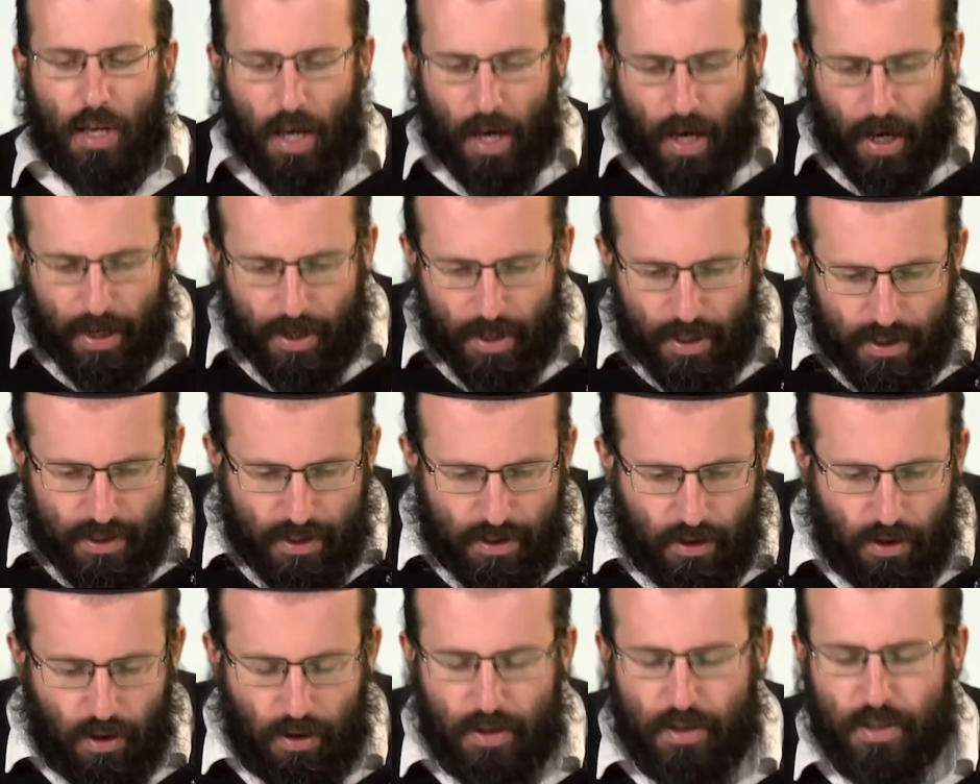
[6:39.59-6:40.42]
And this
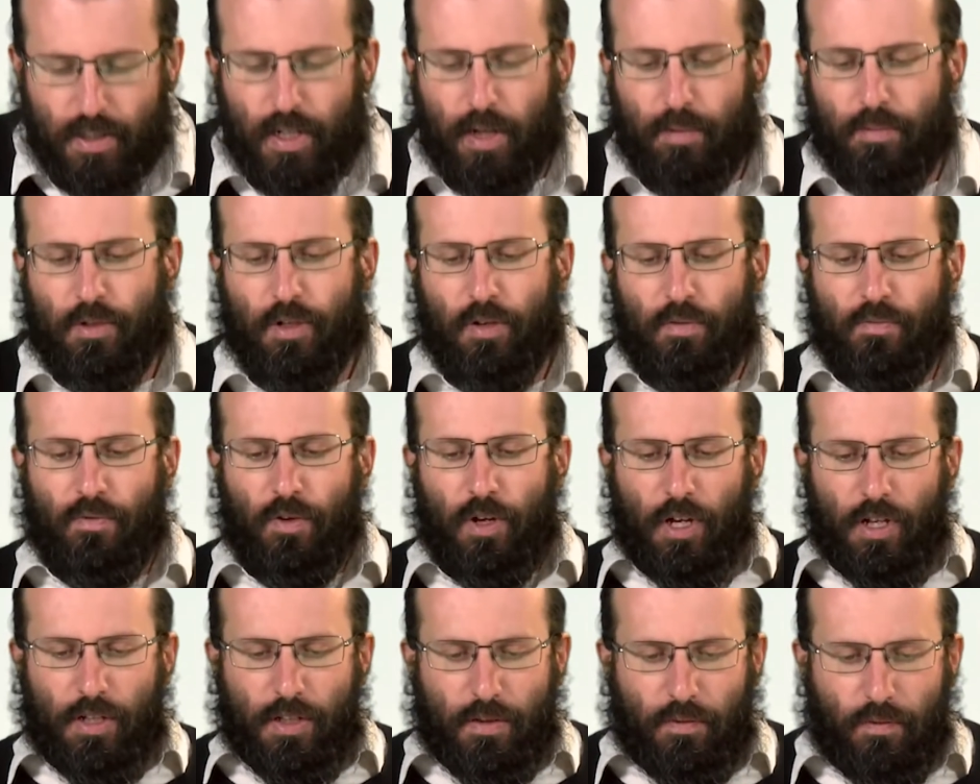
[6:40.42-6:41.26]
concept of
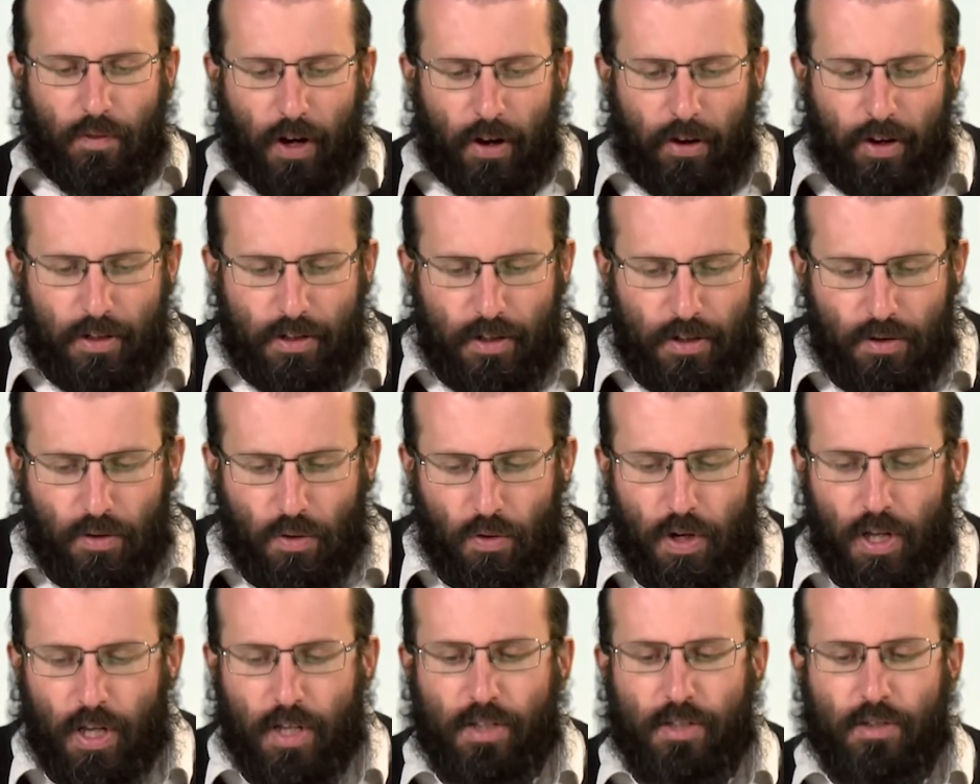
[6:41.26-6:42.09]
Tiferes is
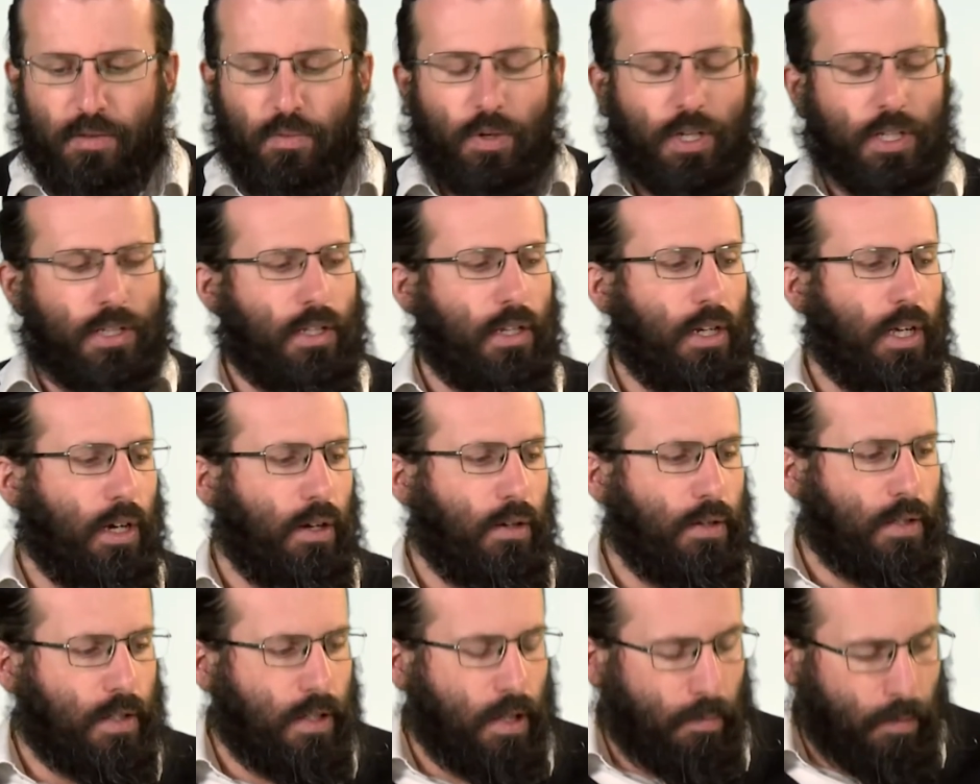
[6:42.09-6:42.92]
already a sweetening
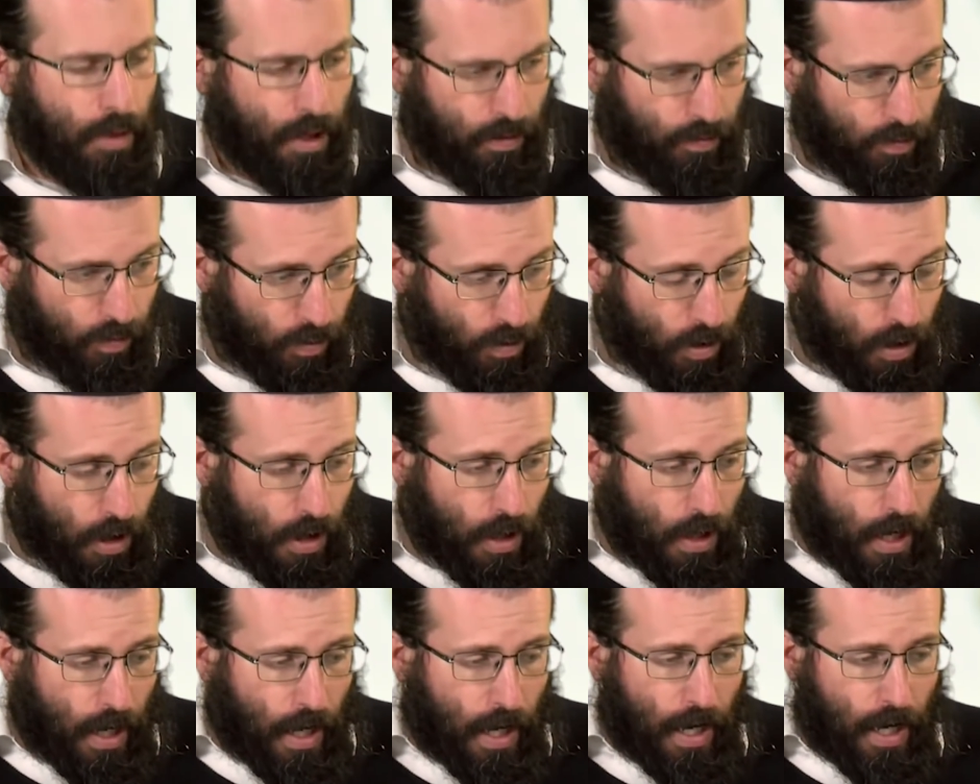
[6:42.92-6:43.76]
on some level,
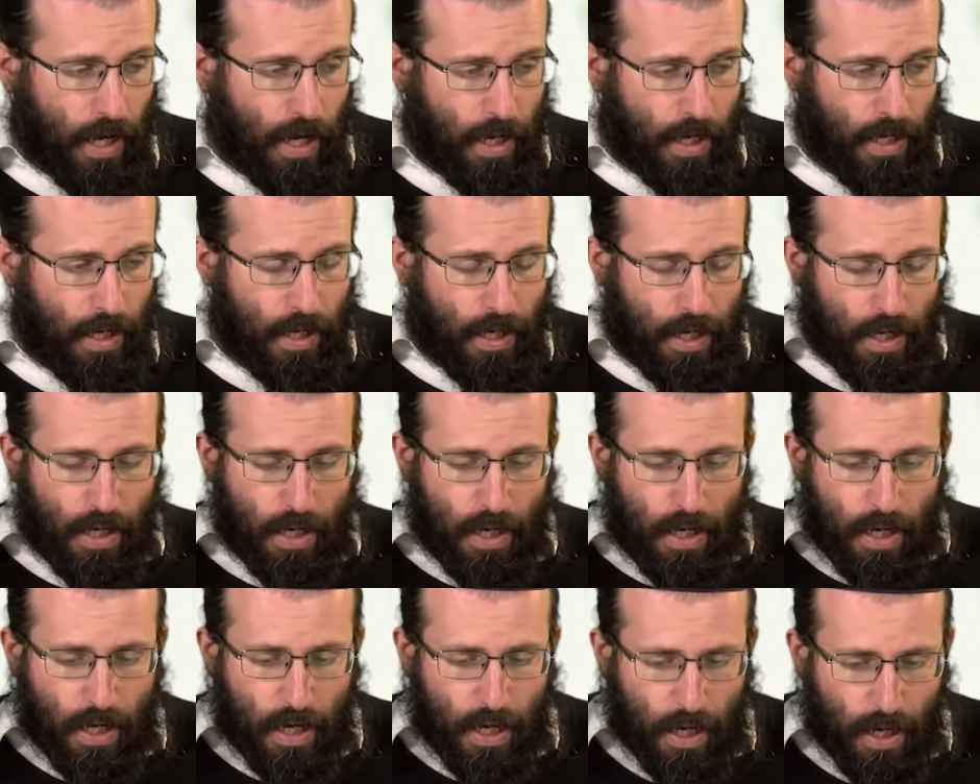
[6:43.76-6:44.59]
a
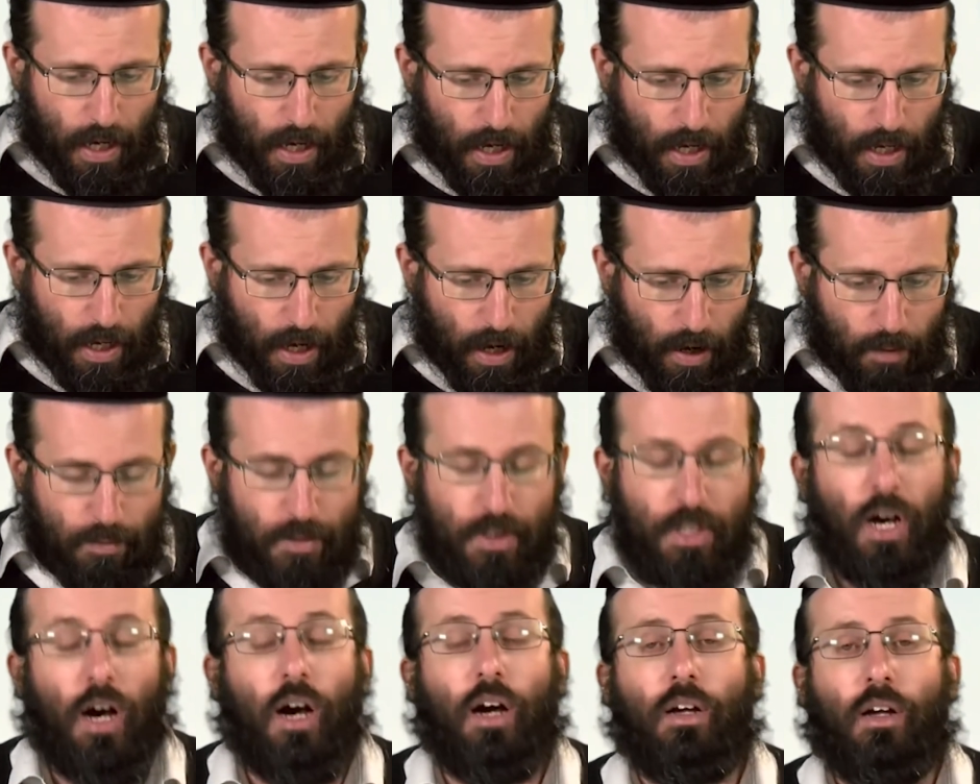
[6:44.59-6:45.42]

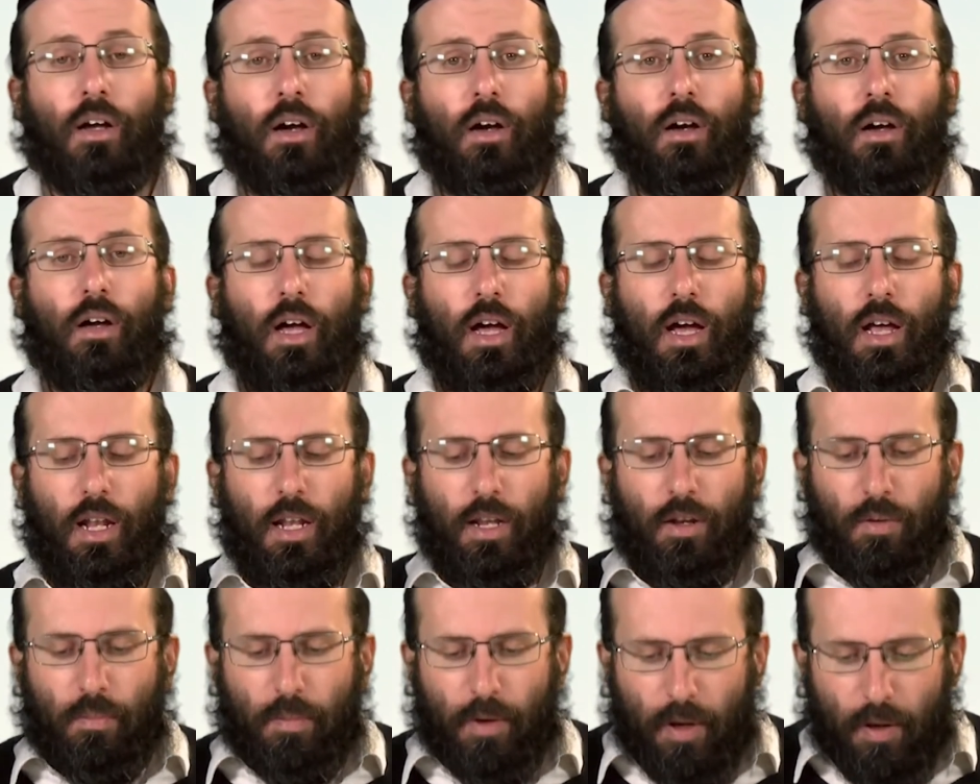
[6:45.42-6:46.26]
hamtaka, a
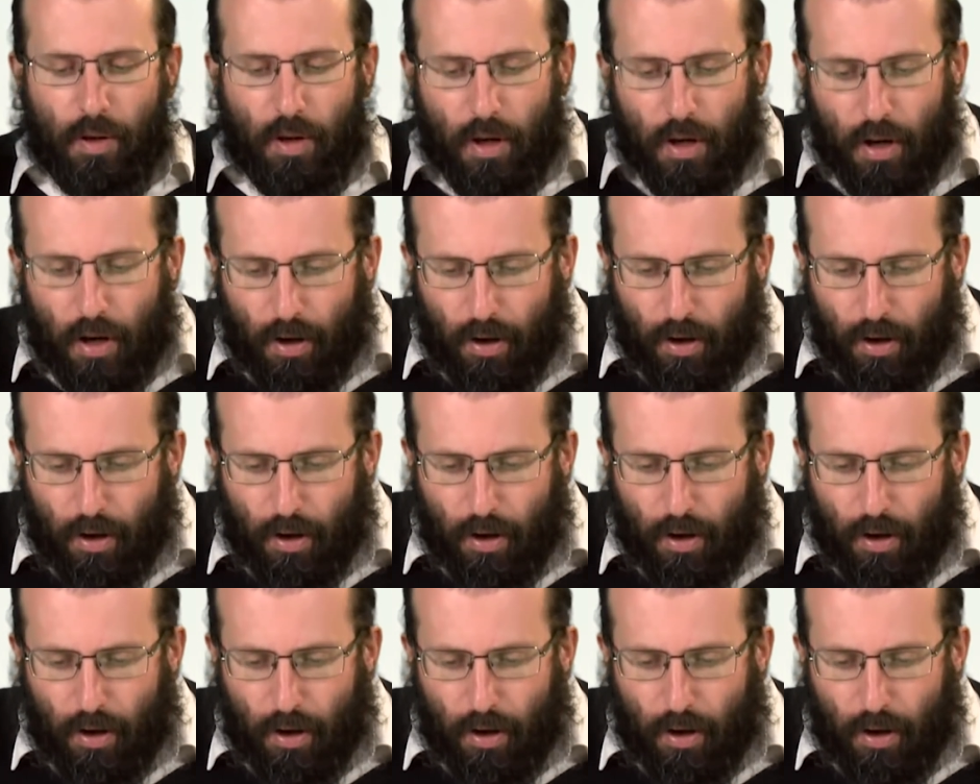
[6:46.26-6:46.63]
little bit